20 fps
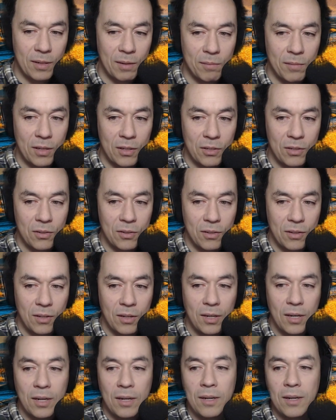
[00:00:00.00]
I'm not sure.
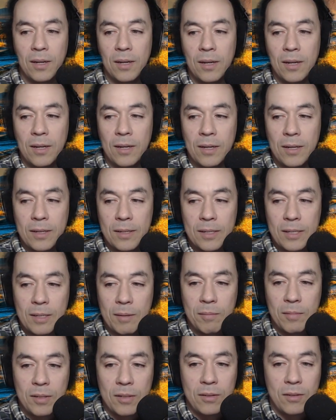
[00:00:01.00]

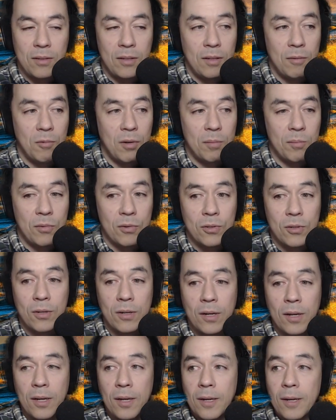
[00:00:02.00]
Let's see, one more.